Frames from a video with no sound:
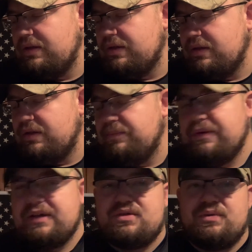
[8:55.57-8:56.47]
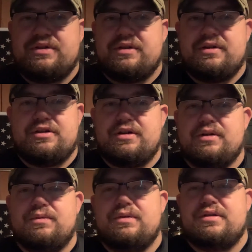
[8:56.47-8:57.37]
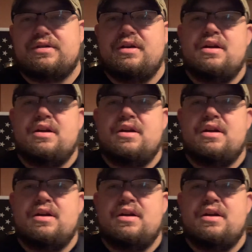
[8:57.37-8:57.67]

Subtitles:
The big switch this year was,